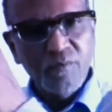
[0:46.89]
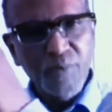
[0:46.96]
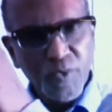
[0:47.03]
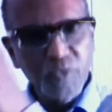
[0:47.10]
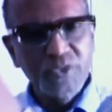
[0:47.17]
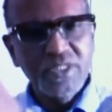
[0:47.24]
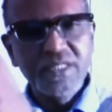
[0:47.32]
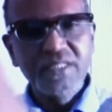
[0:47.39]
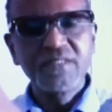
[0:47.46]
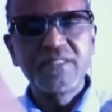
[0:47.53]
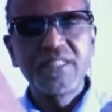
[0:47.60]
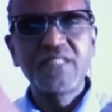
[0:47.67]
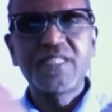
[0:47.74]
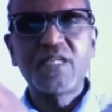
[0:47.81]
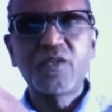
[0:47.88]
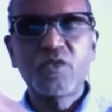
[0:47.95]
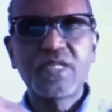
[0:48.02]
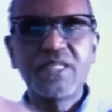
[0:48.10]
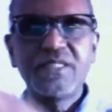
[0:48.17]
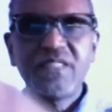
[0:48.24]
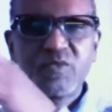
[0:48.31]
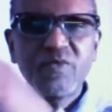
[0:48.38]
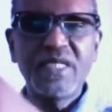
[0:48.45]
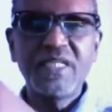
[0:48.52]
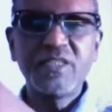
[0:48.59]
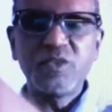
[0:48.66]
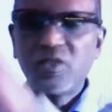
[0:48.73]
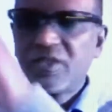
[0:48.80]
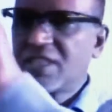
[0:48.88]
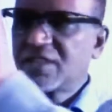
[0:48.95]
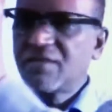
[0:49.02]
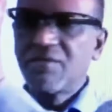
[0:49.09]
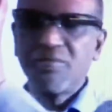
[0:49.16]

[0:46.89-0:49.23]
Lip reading: prove certain things that, okay, this village or this